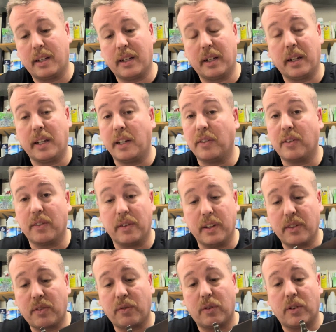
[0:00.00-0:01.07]
either
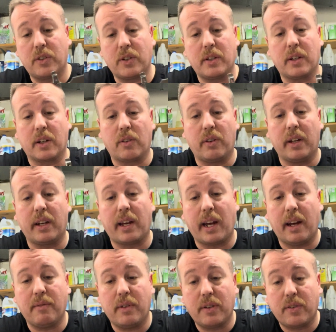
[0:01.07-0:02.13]
this version, the green
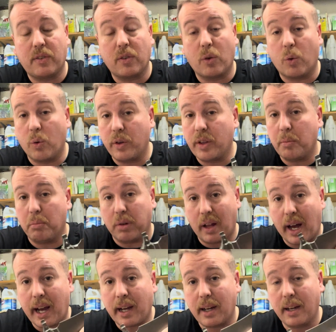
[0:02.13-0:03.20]
canvas, or the
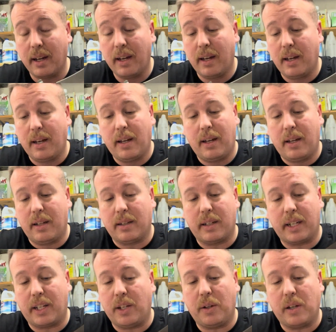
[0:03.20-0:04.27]
black.
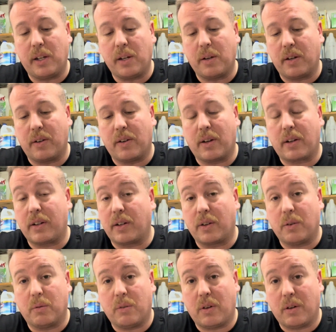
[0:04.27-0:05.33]
Like, you're not gonna
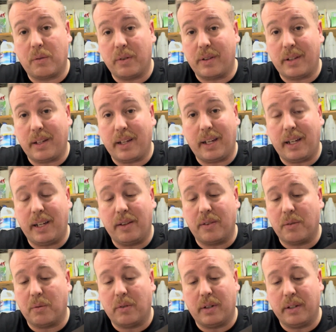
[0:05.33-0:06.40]
go wrong with
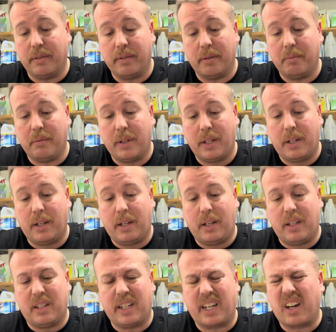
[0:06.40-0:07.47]
either one of them.
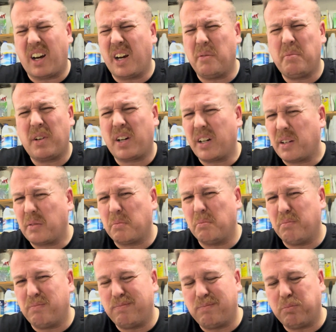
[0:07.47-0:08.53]
Like, I'm not a
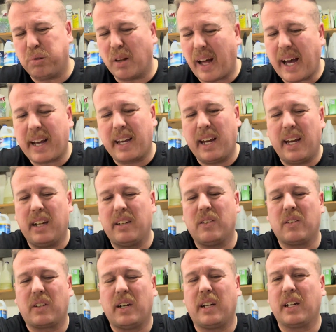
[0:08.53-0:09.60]
black
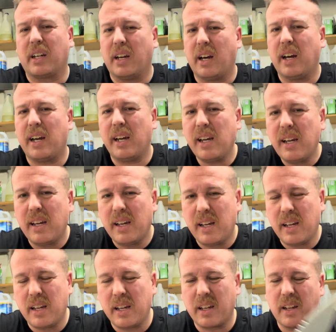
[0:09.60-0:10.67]
handle kind of guy,
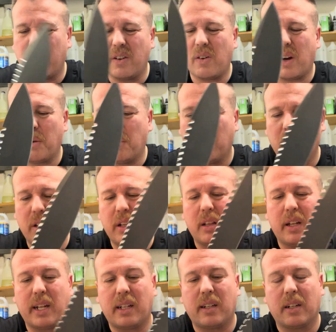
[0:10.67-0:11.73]
You know, I really
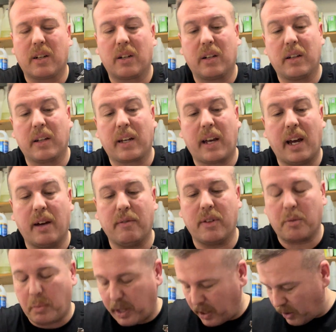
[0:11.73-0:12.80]
like the
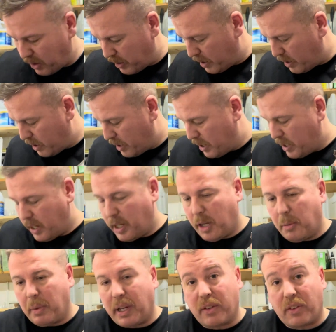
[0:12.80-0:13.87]
canvas micarta
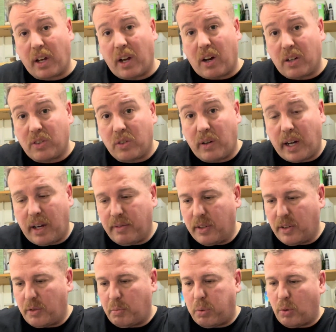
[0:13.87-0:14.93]
because I also have
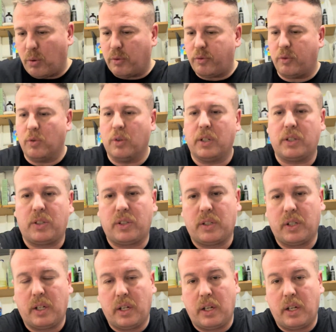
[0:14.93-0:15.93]
this Pohl Force,